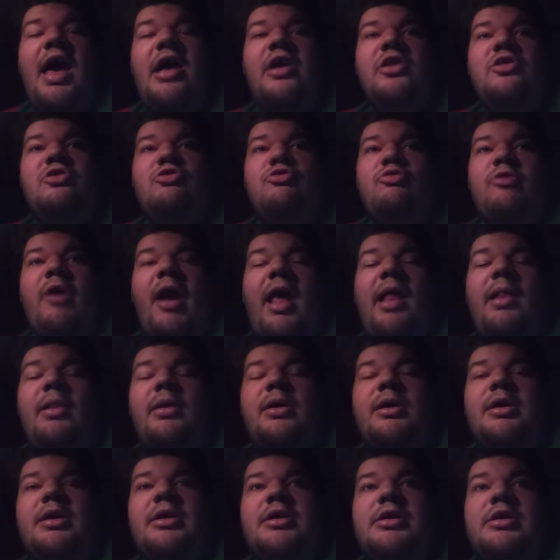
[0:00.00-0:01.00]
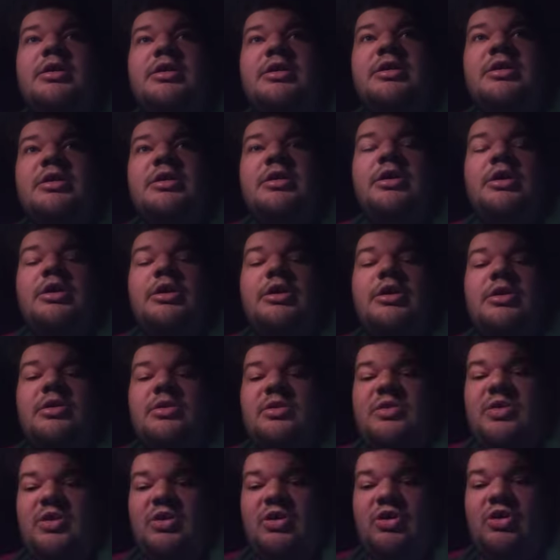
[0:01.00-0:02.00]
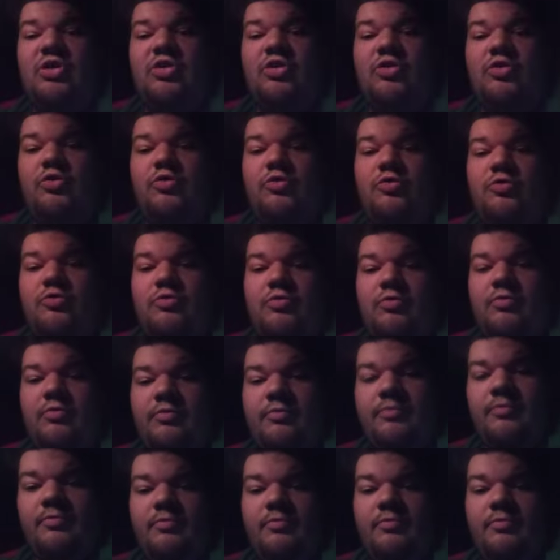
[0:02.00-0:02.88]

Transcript: a trailer to